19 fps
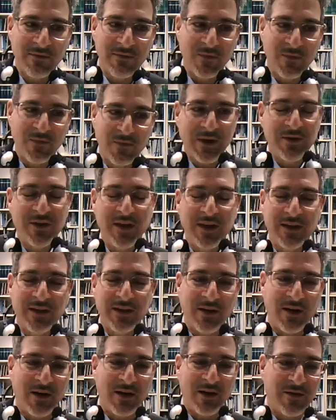when you think
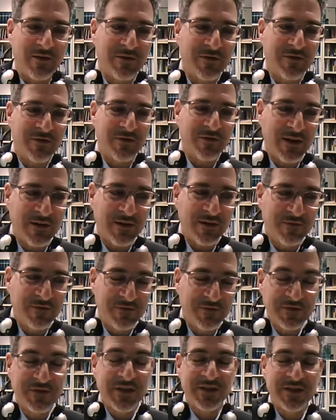of
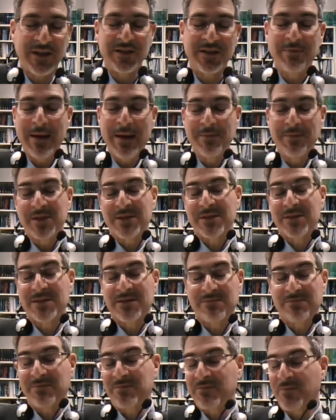56
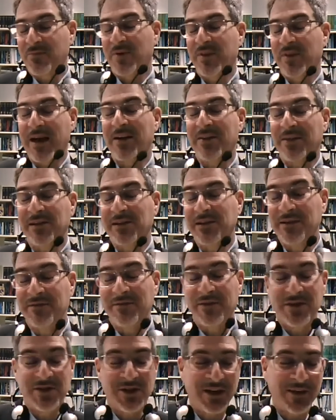members without the
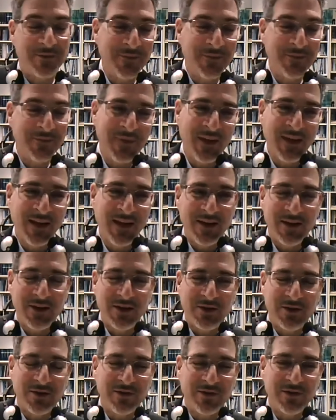leveraging,
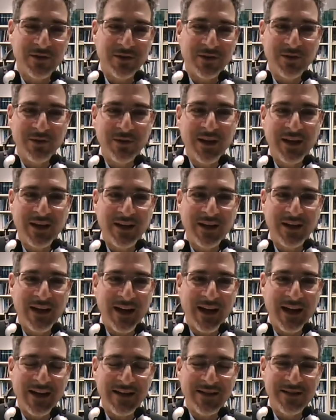you're looking
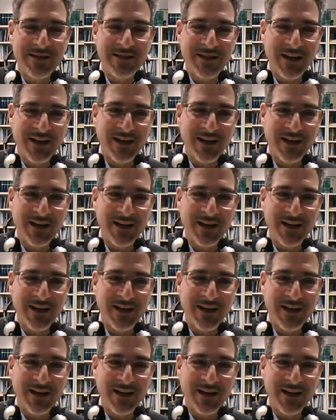at